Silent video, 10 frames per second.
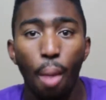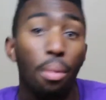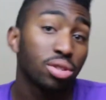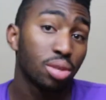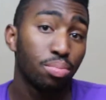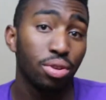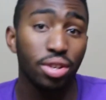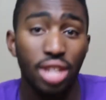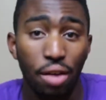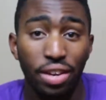Most
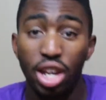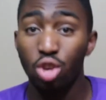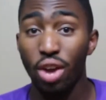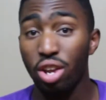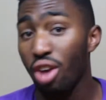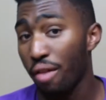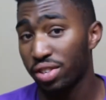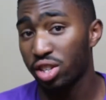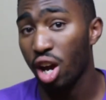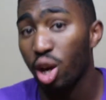computers have an integrated
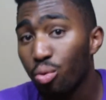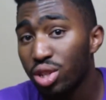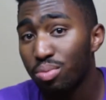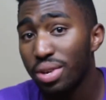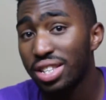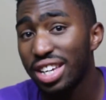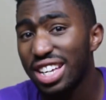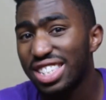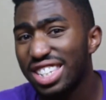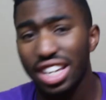graphics card, which means
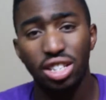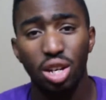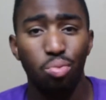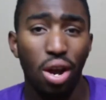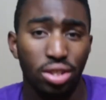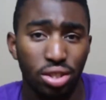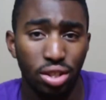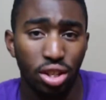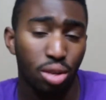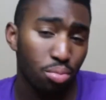it's linked to the
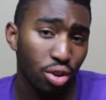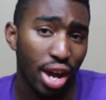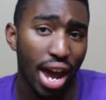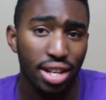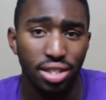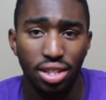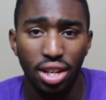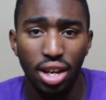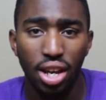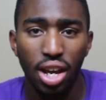processor the computer has.
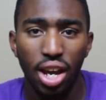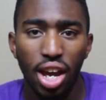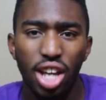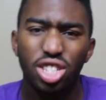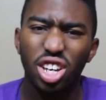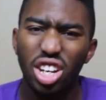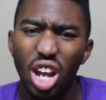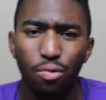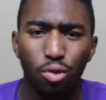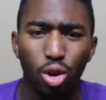It's good
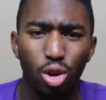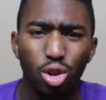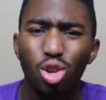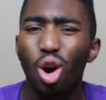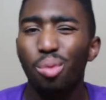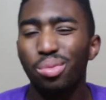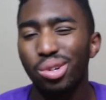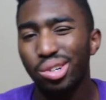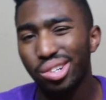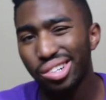enough for a
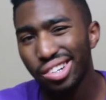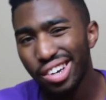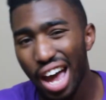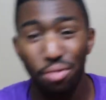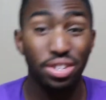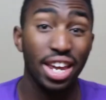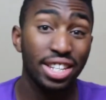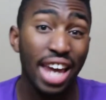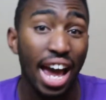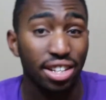normal, everyday
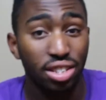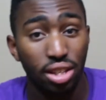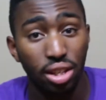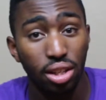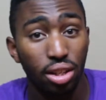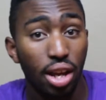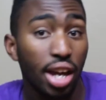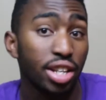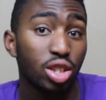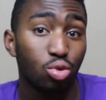task.
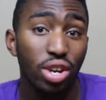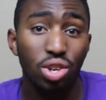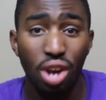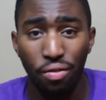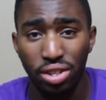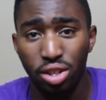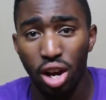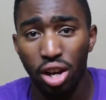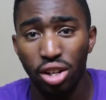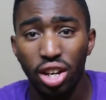A discrete graphics
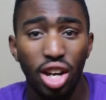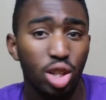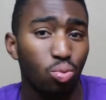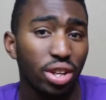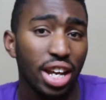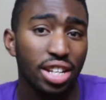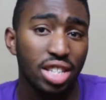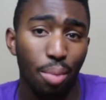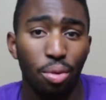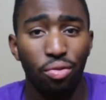card is one that is
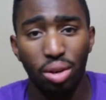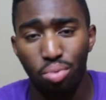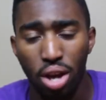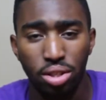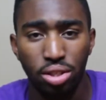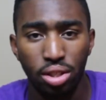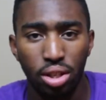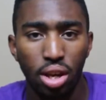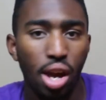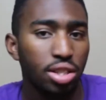separate from the processor,
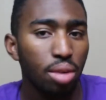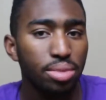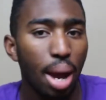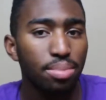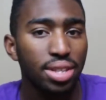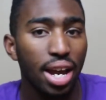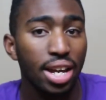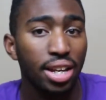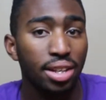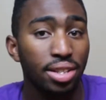sometimes
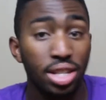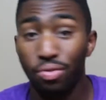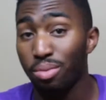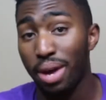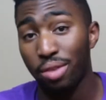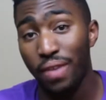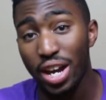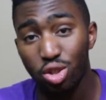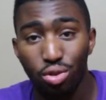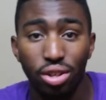a different
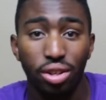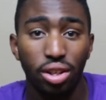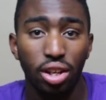manufacturer.